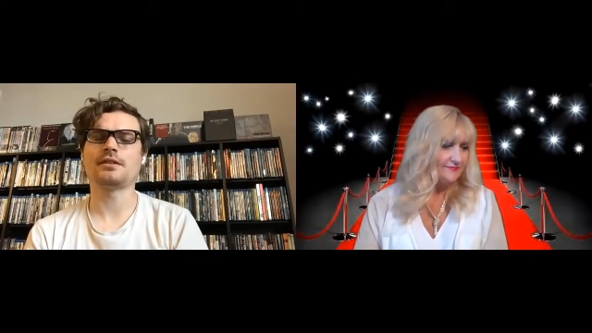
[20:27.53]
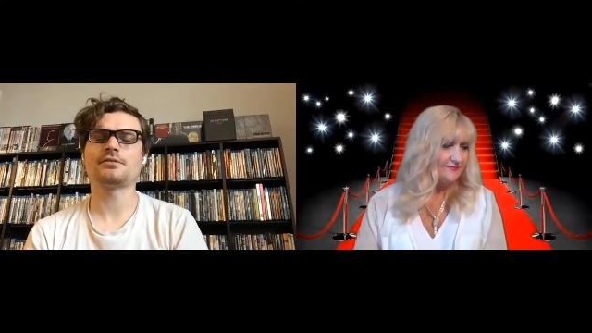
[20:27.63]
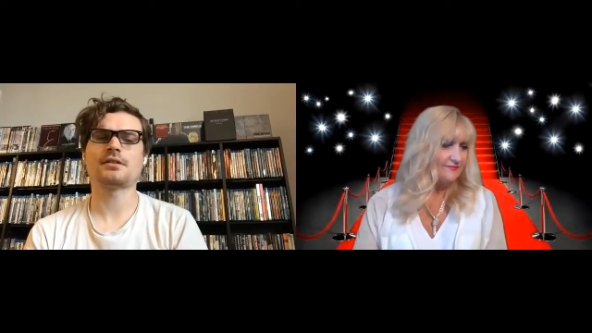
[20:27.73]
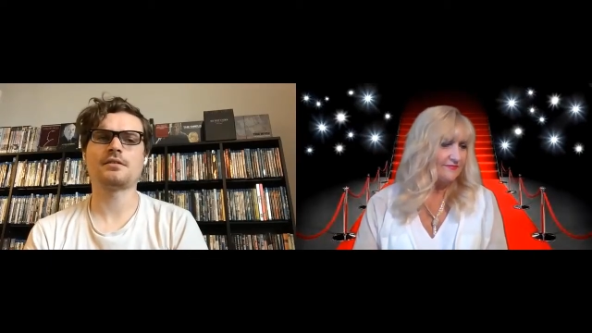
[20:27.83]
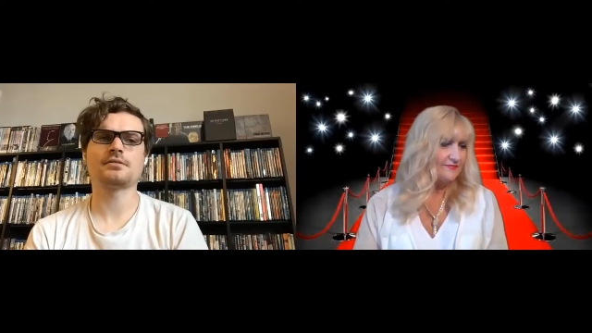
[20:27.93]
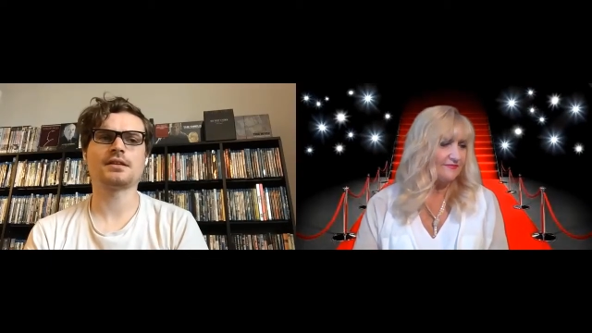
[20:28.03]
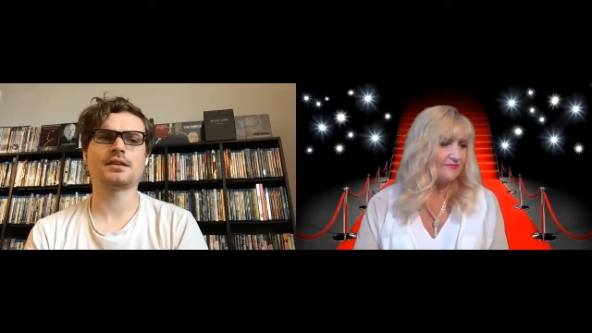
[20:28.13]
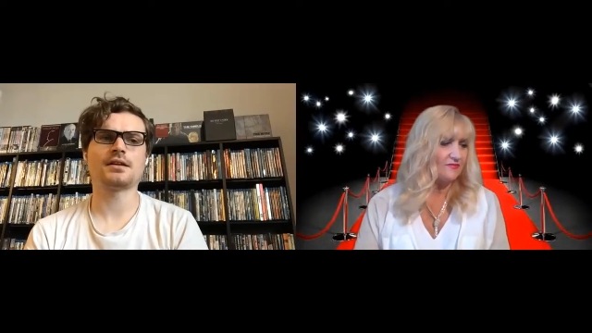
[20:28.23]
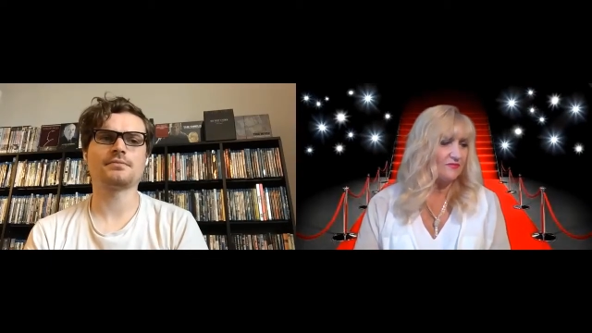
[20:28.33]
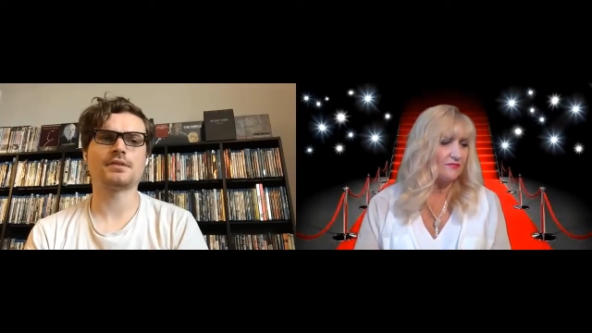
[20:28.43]
Speaker 1: I don't I don't
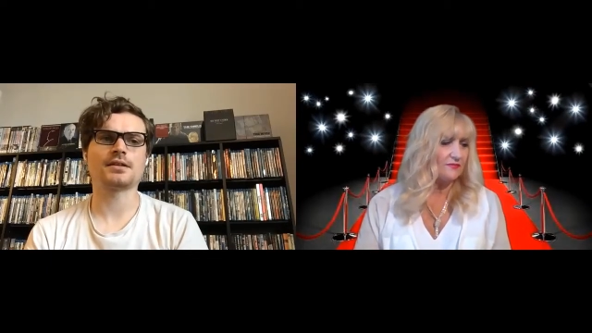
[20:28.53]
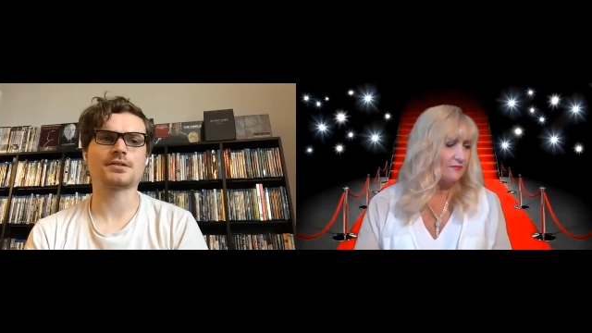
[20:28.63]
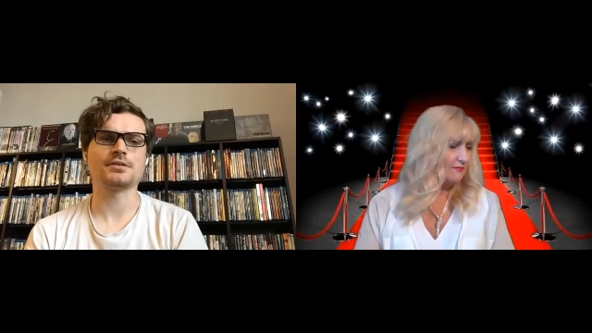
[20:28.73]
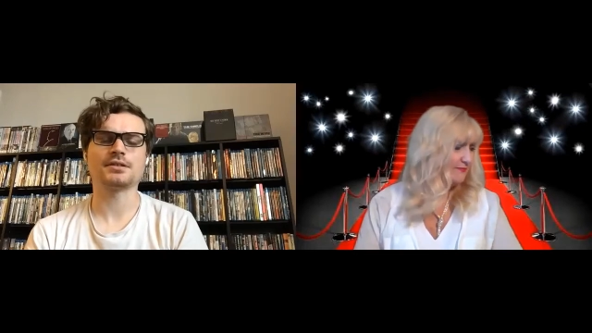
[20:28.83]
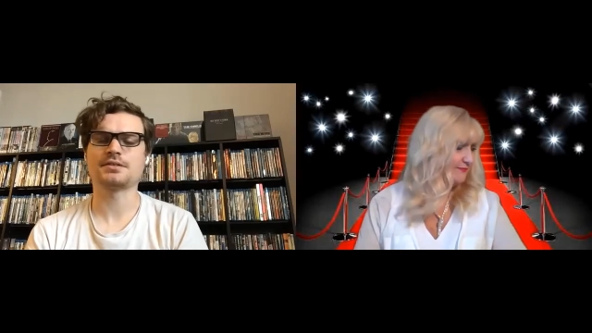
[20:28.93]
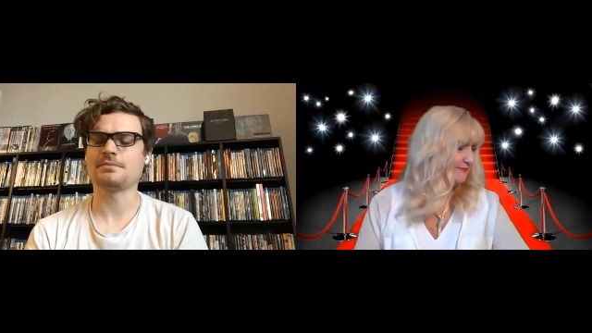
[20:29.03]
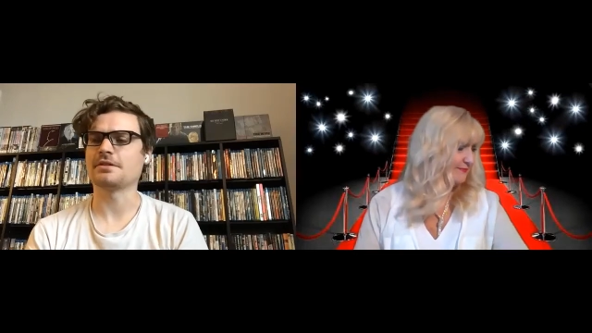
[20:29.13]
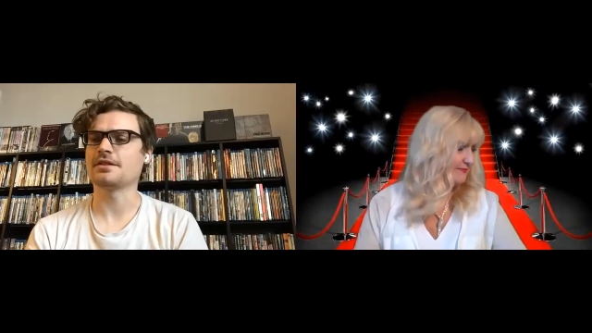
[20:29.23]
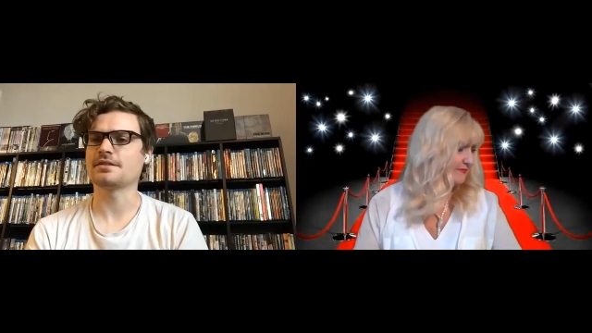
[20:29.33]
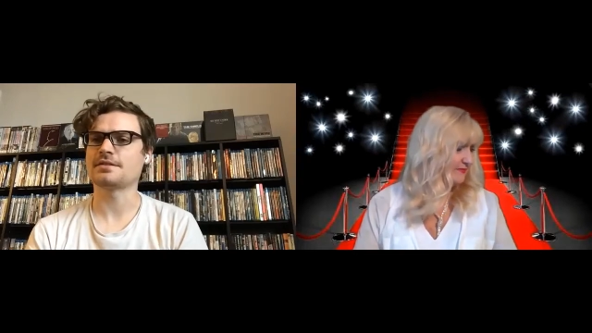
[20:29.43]
think I've actually
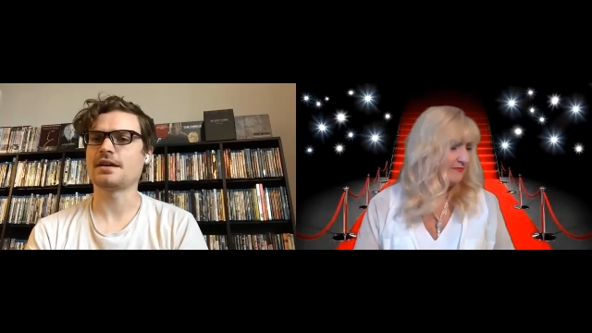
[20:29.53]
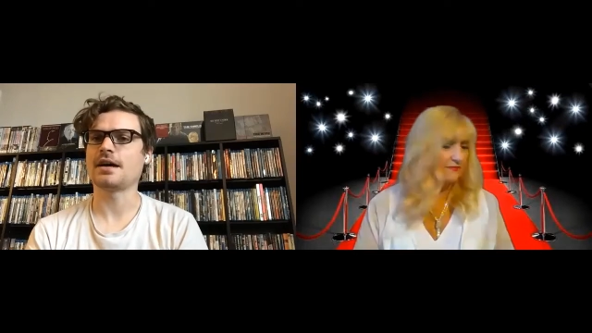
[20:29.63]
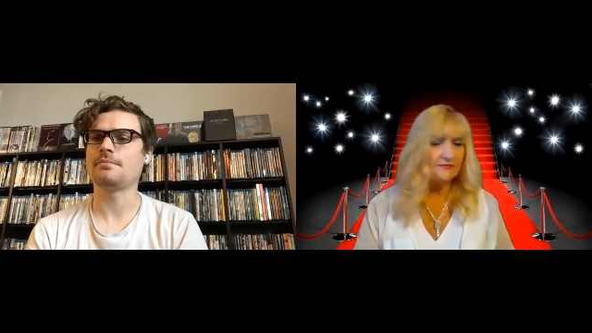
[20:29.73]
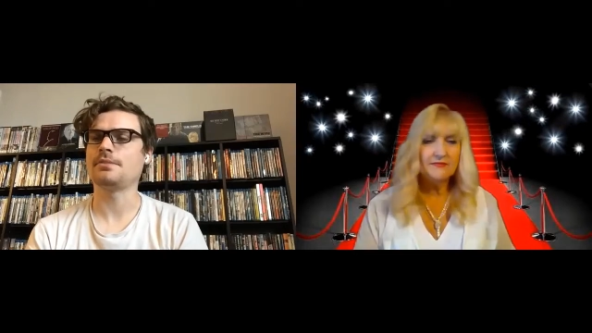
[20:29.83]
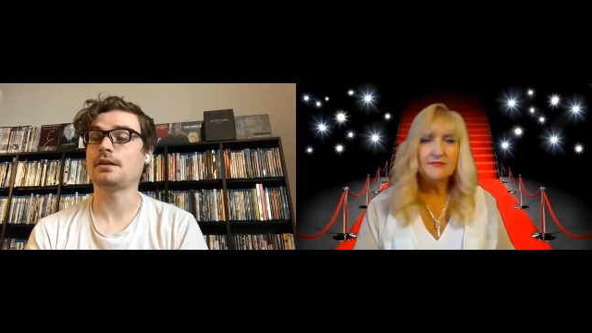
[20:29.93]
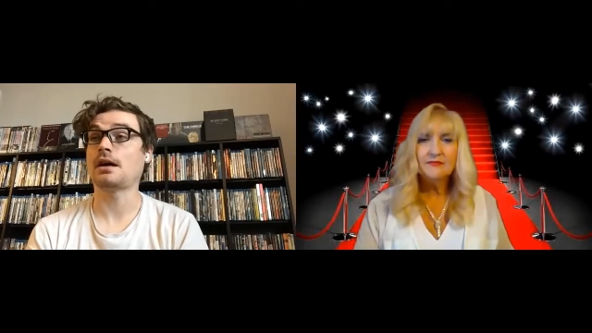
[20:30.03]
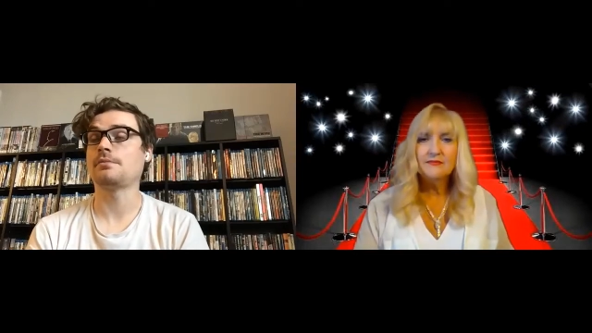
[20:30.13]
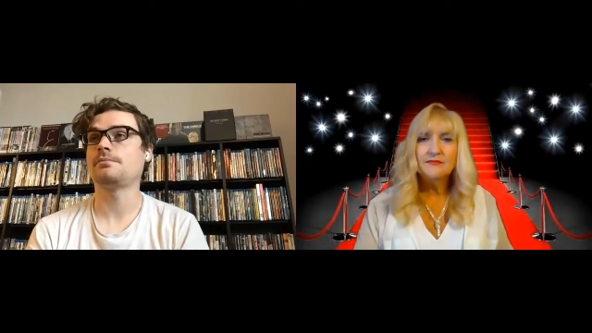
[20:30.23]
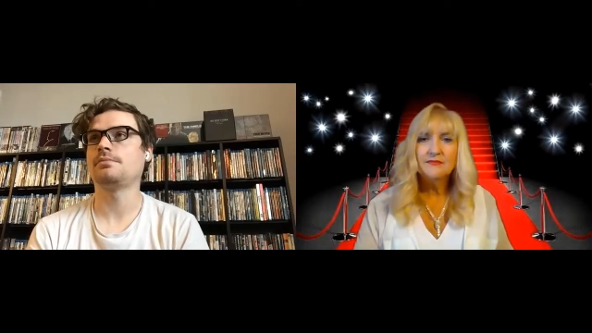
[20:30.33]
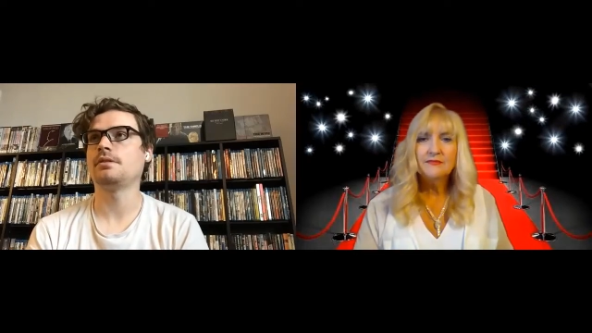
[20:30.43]
experienced that, but
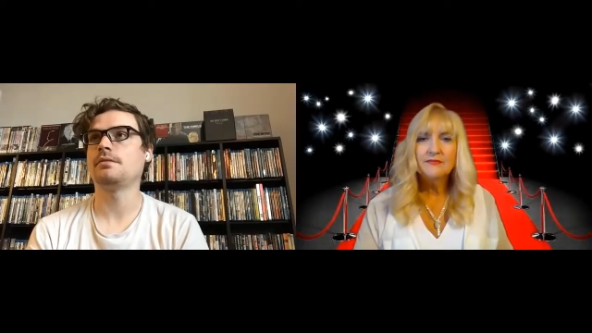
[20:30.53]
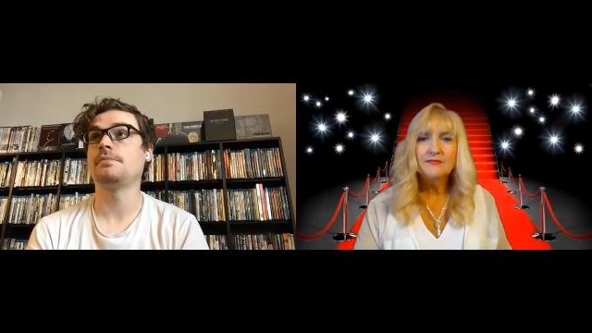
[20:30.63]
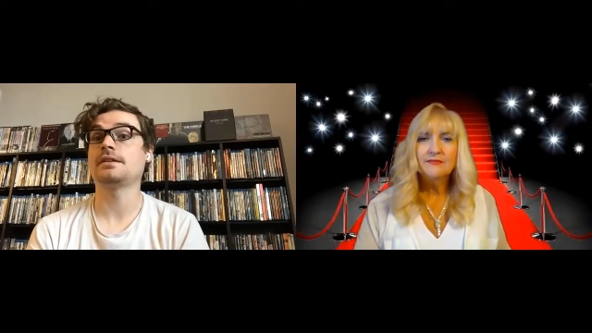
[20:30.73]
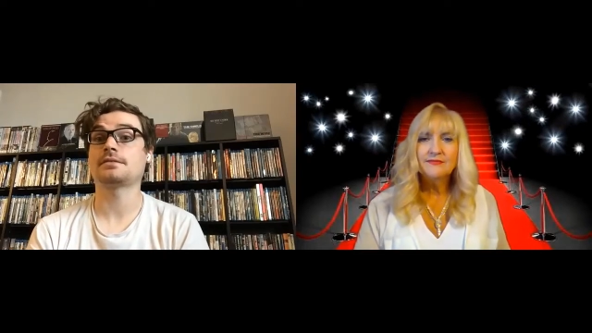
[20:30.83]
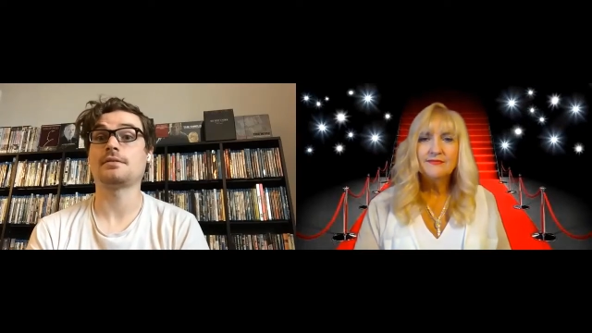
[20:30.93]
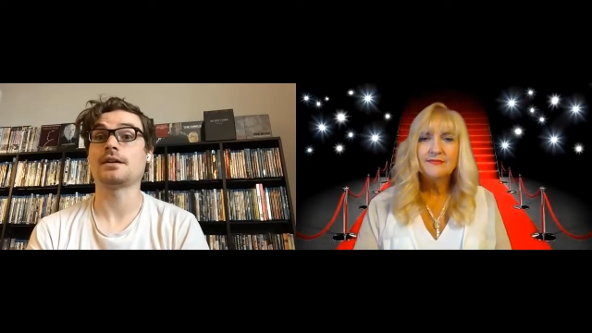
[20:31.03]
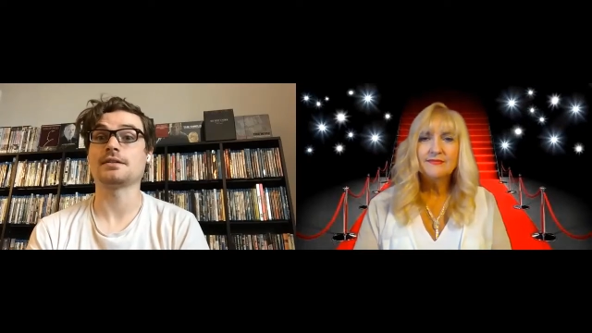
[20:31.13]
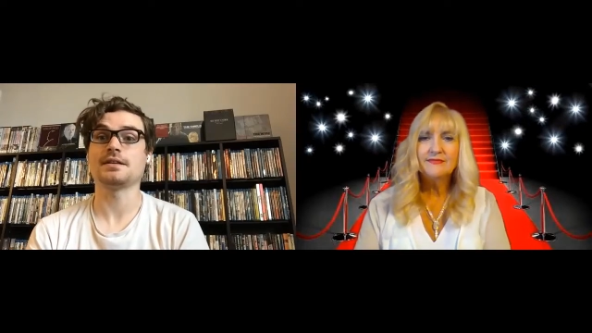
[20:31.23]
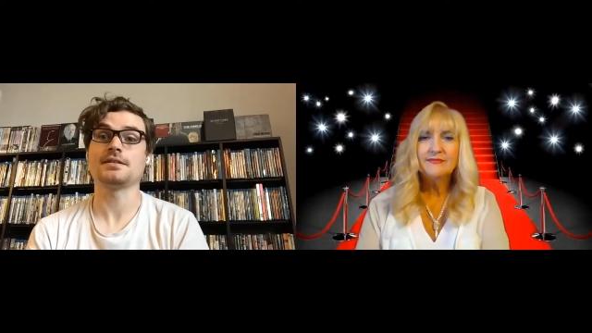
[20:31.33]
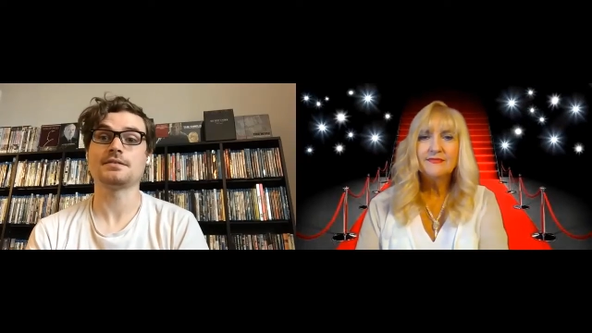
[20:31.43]
I it makes a lot
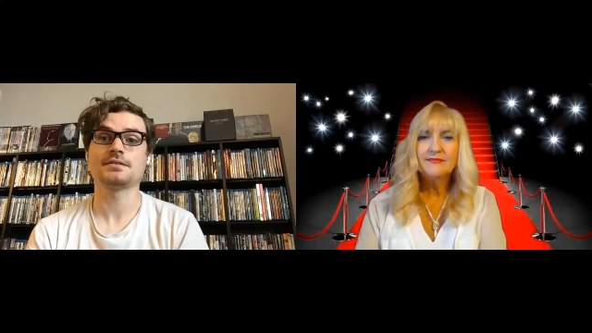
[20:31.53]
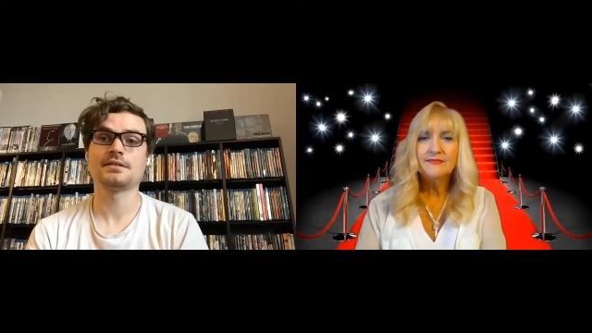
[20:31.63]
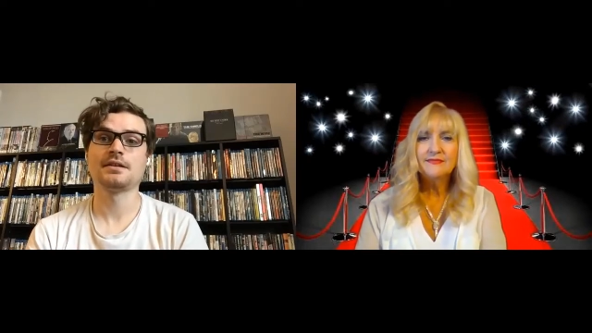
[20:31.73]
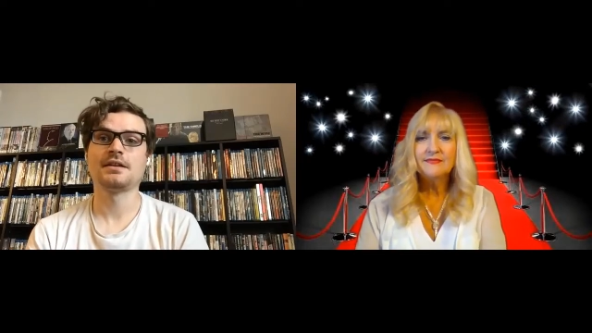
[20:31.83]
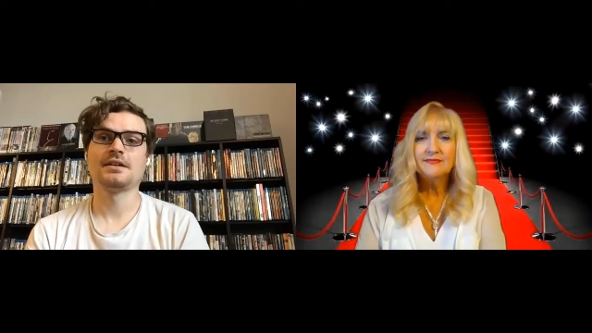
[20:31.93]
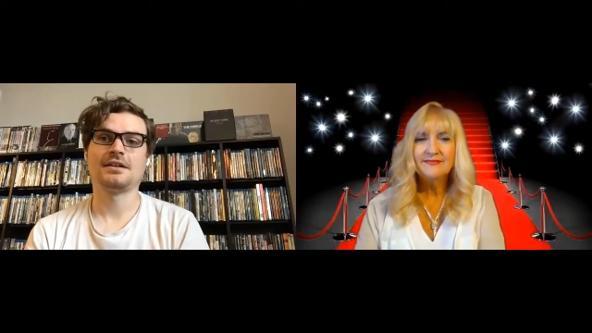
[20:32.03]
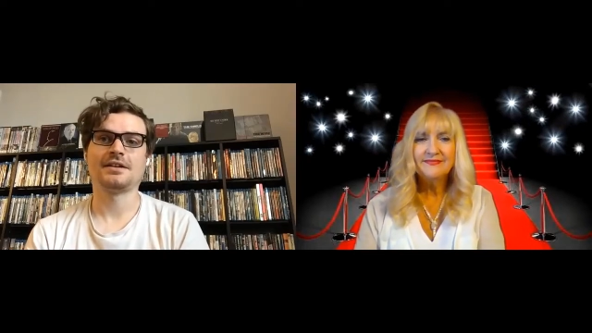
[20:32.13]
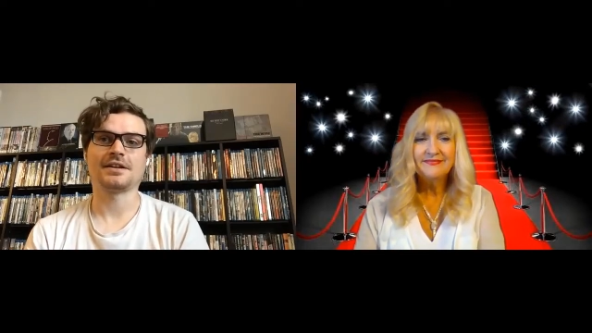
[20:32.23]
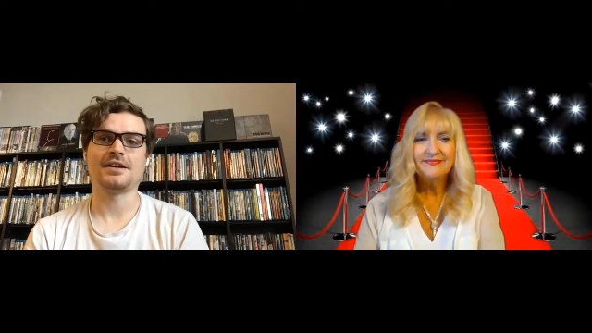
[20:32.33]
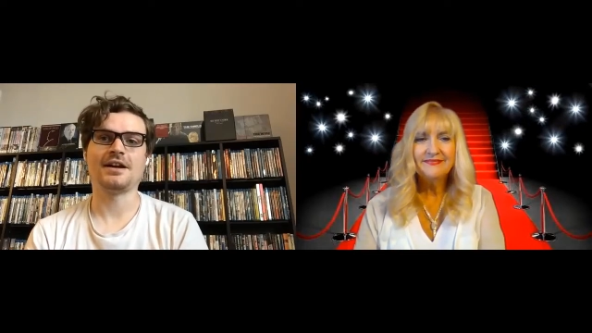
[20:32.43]
of sense like